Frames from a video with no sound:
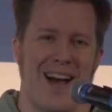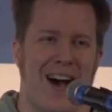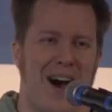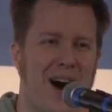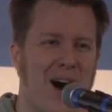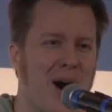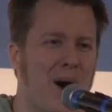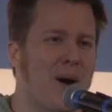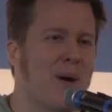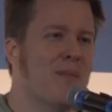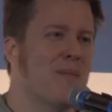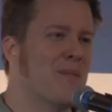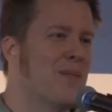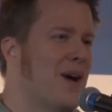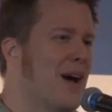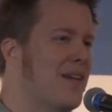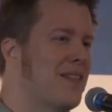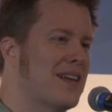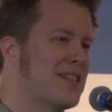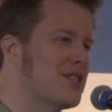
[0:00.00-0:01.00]

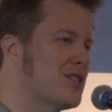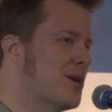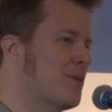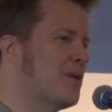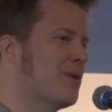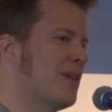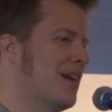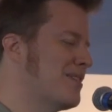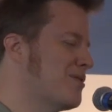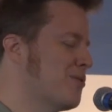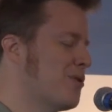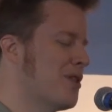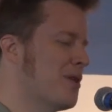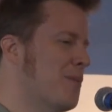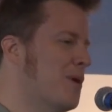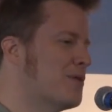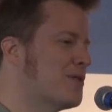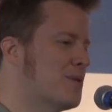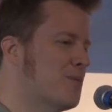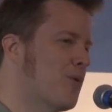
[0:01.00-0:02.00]
That's one of the
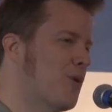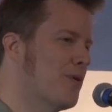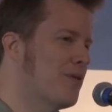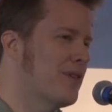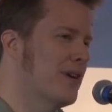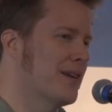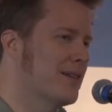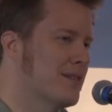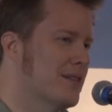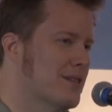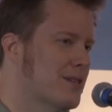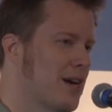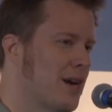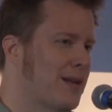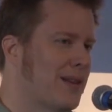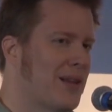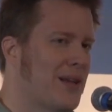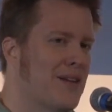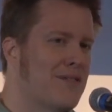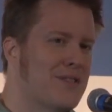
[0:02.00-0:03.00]
most important things. Is
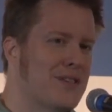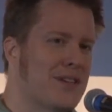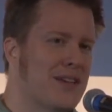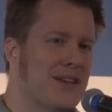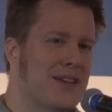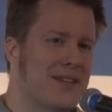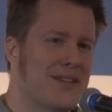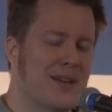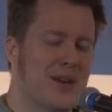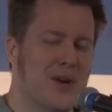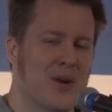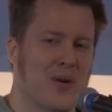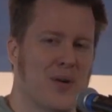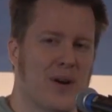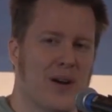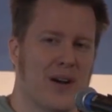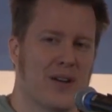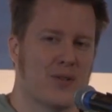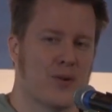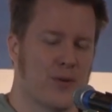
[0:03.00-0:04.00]
I'd love to get
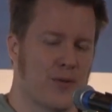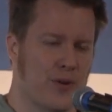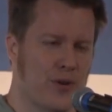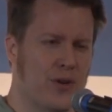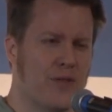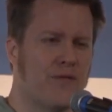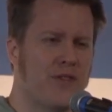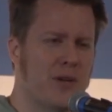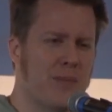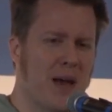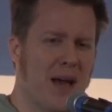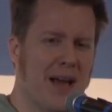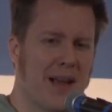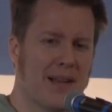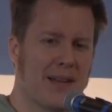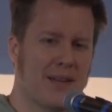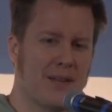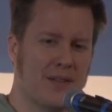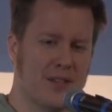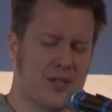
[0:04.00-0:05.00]
sort of good
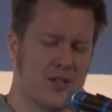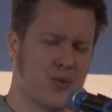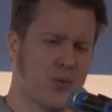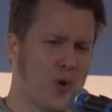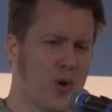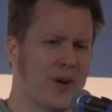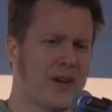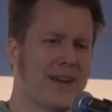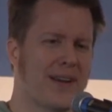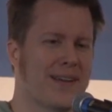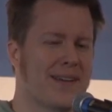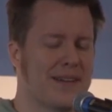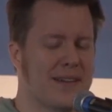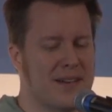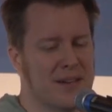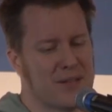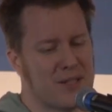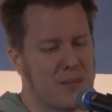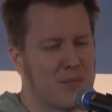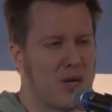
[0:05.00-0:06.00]
feedback, and this is working.
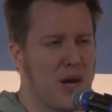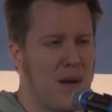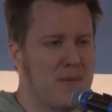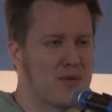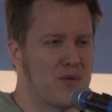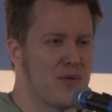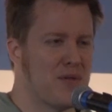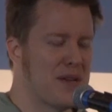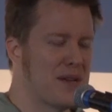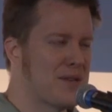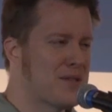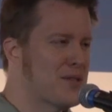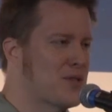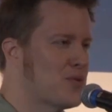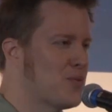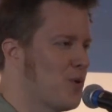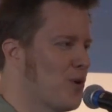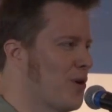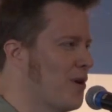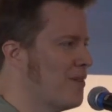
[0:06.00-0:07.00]
And sometimes when things
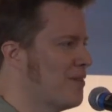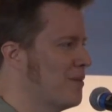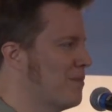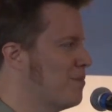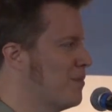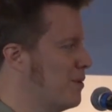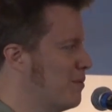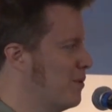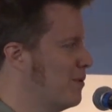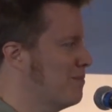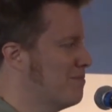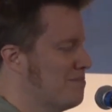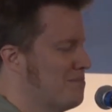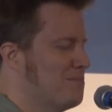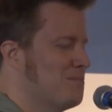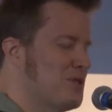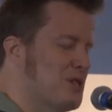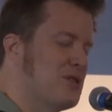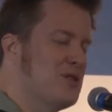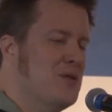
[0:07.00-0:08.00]
just work, that people
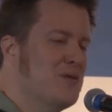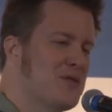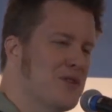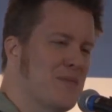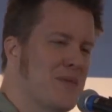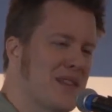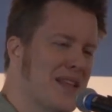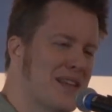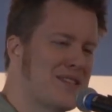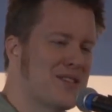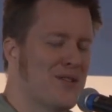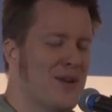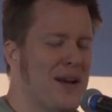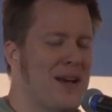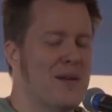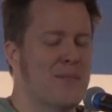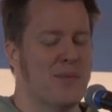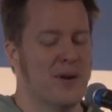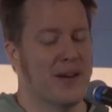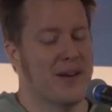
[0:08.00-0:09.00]
just use them, and that's
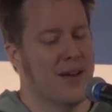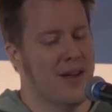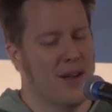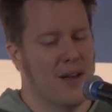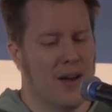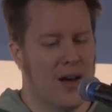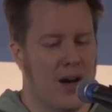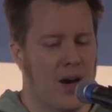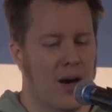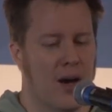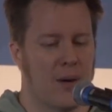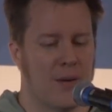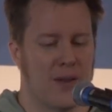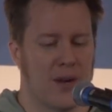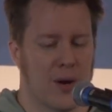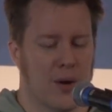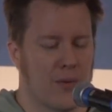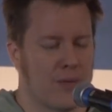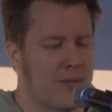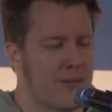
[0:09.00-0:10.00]
great. But
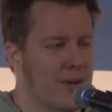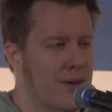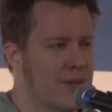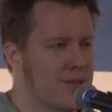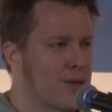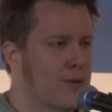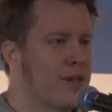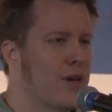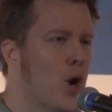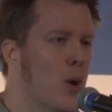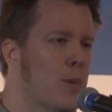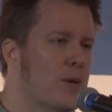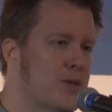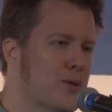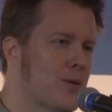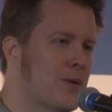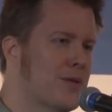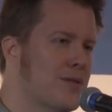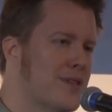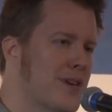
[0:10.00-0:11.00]
certainly open
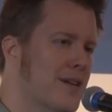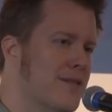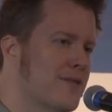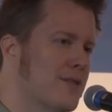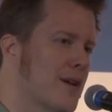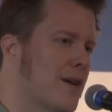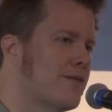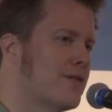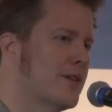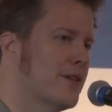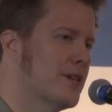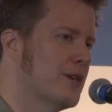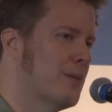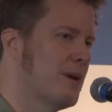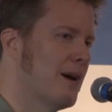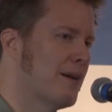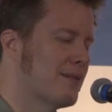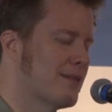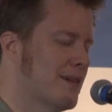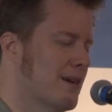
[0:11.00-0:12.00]
source devs love to hear
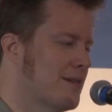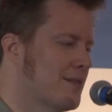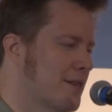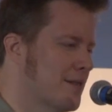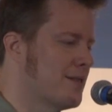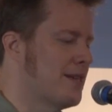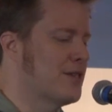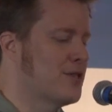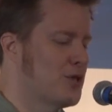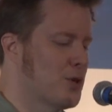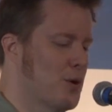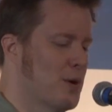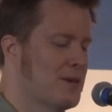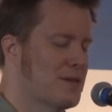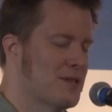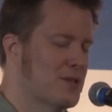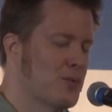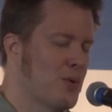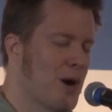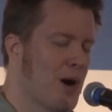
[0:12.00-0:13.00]
about success
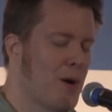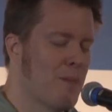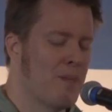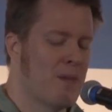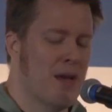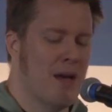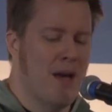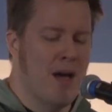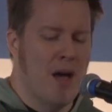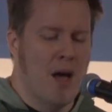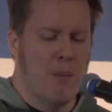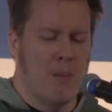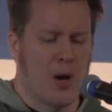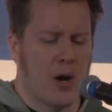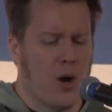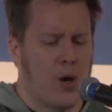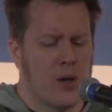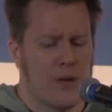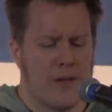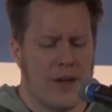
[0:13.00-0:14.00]
stories as well.
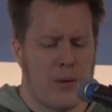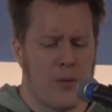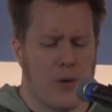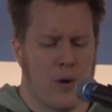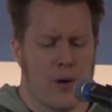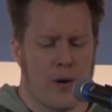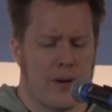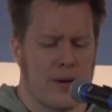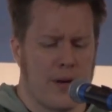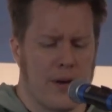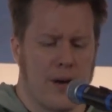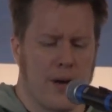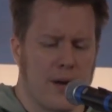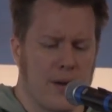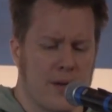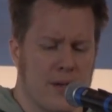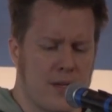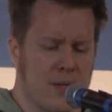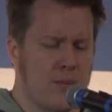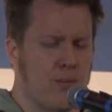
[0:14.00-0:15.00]
But all of that work
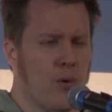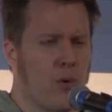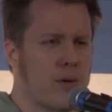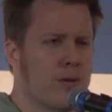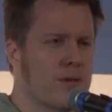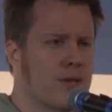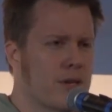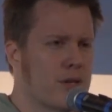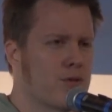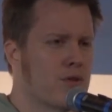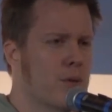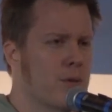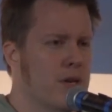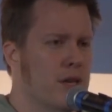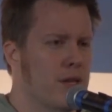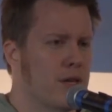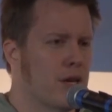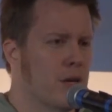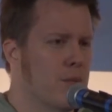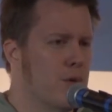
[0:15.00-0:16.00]
is important to contribute
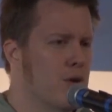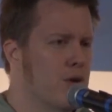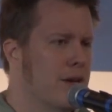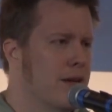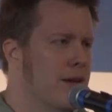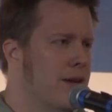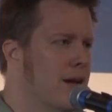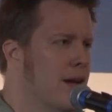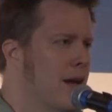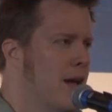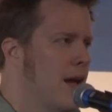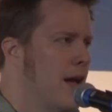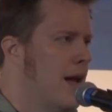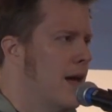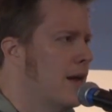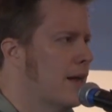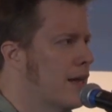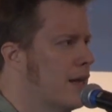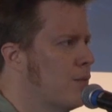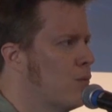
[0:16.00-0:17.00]
in the community.
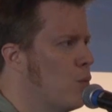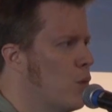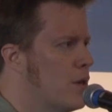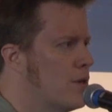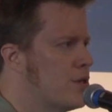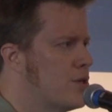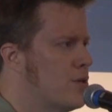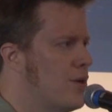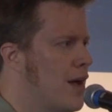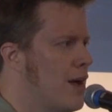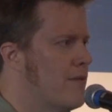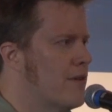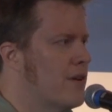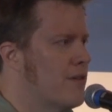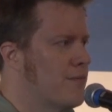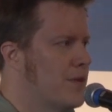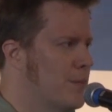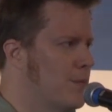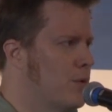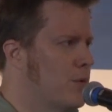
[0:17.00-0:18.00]
And again, once you have
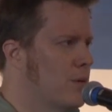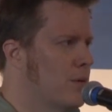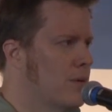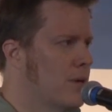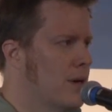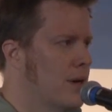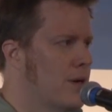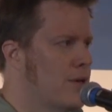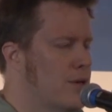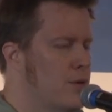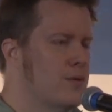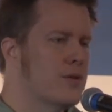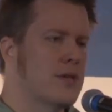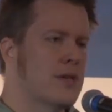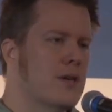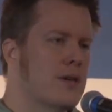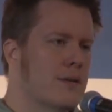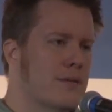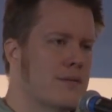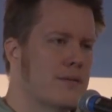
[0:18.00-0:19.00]
enough people
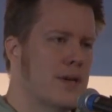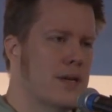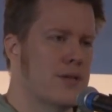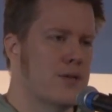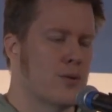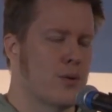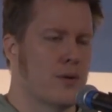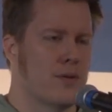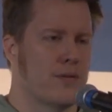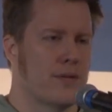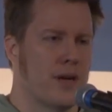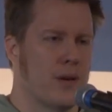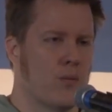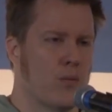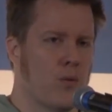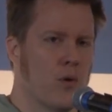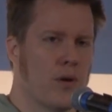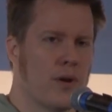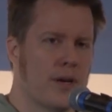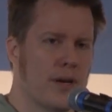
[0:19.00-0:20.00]
using
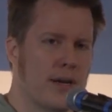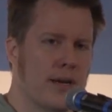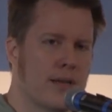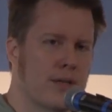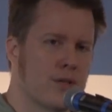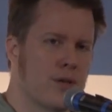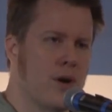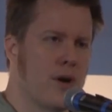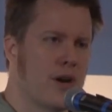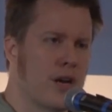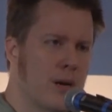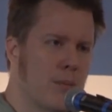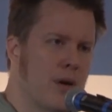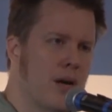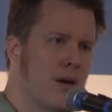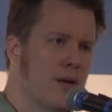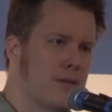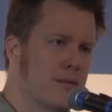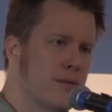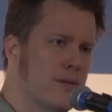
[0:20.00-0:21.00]
and working and talking
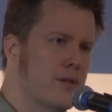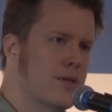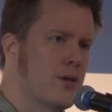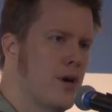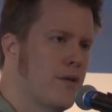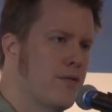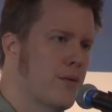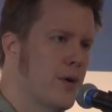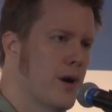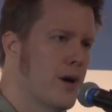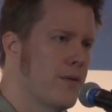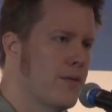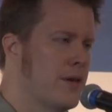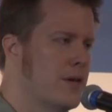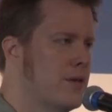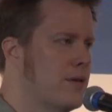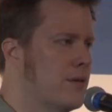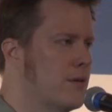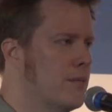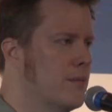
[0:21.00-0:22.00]
about the software,
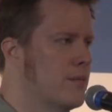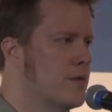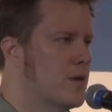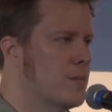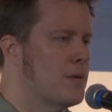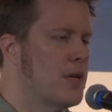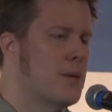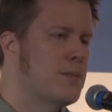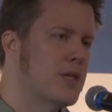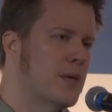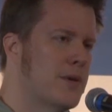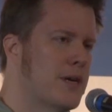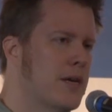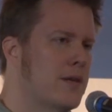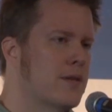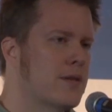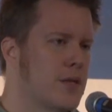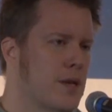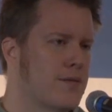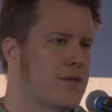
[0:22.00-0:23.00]
then sometimes they
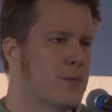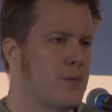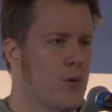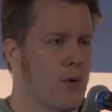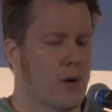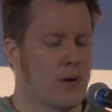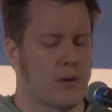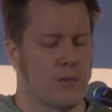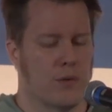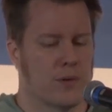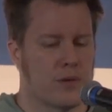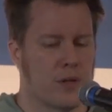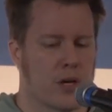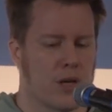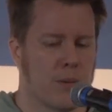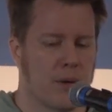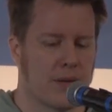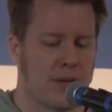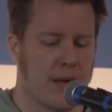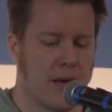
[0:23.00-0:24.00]
begin to self-support, and we'll
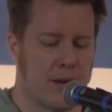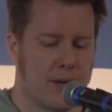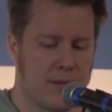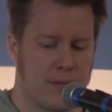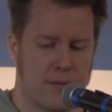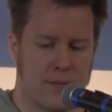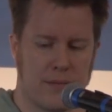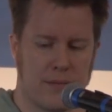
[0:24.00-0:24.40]
talk about that